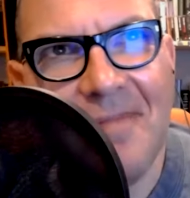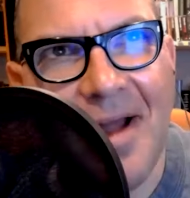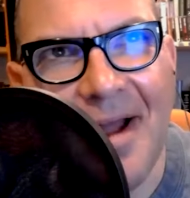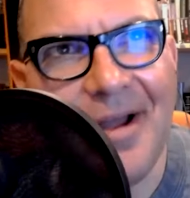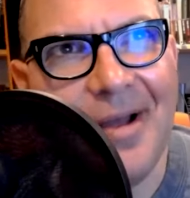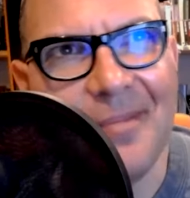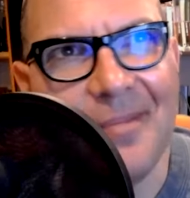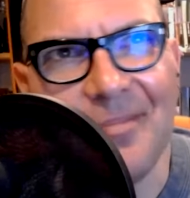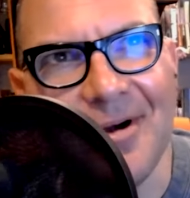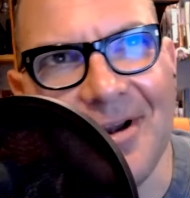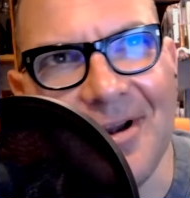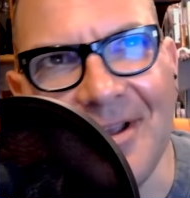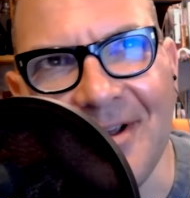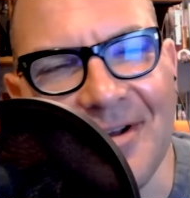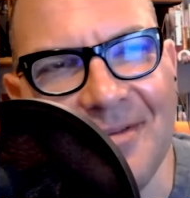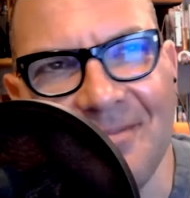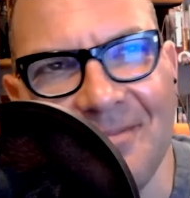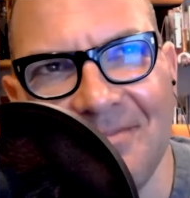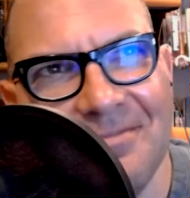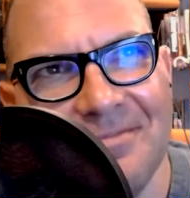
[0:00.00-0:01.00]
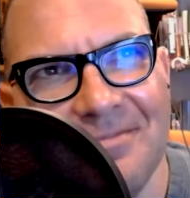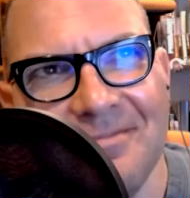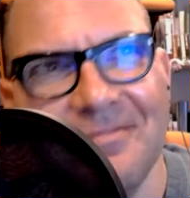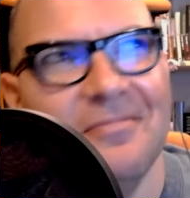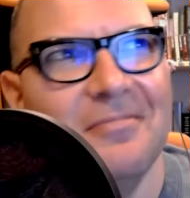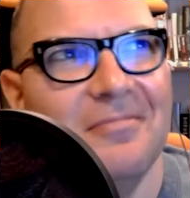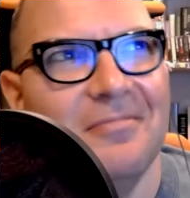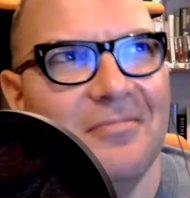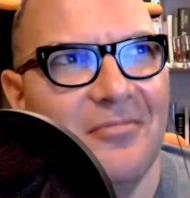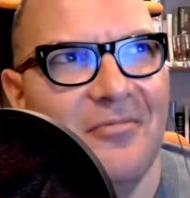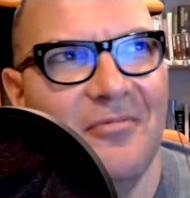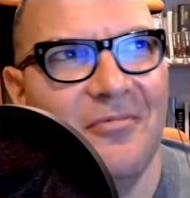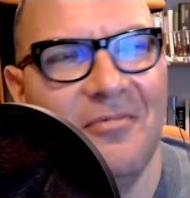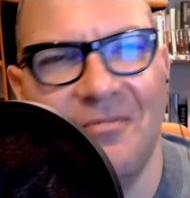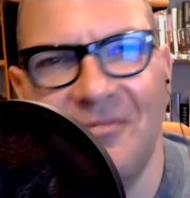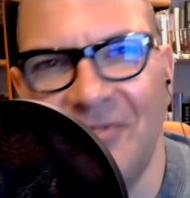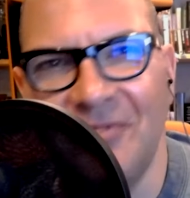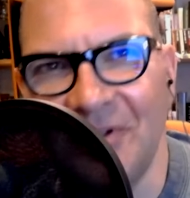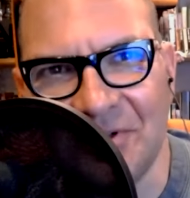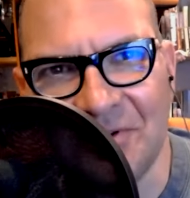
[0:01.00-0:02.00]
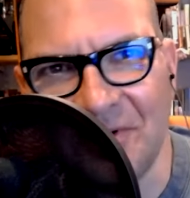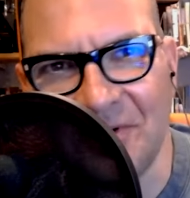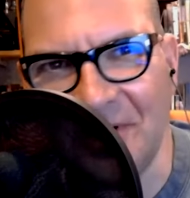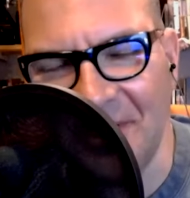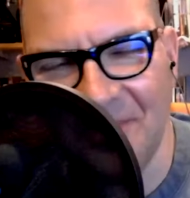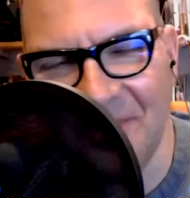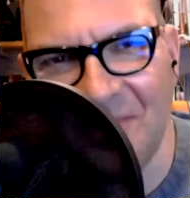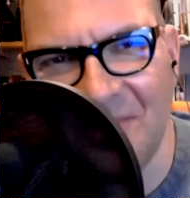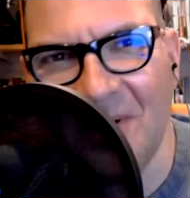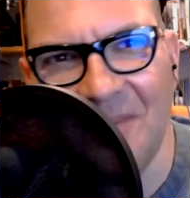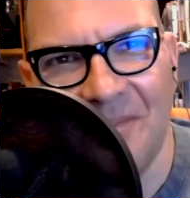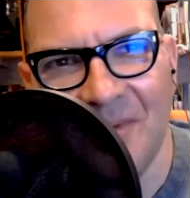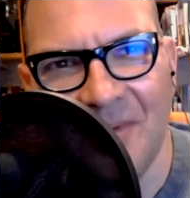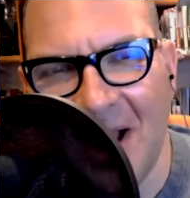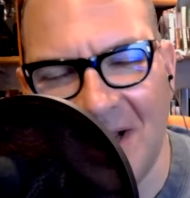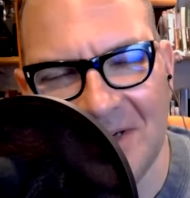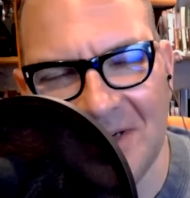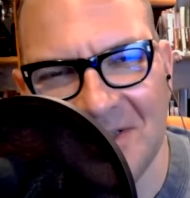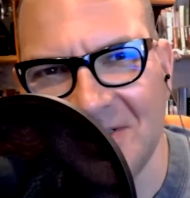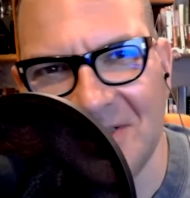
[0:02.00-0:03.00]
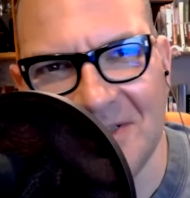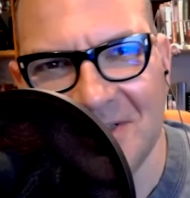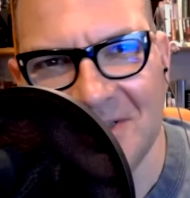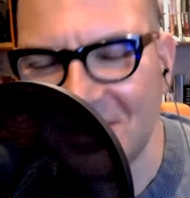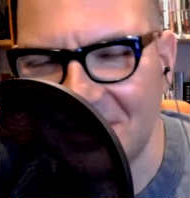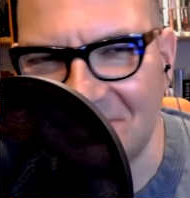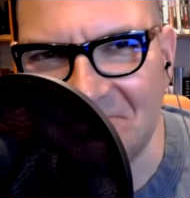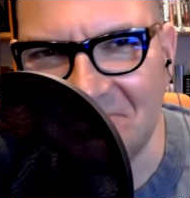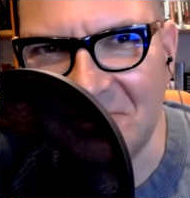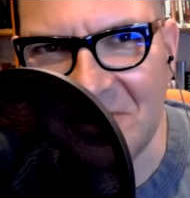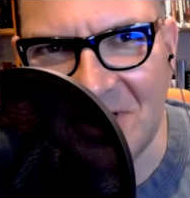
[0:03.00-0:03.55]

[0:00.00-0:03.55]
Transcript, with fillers: I got pretty good filtering and pr- practices and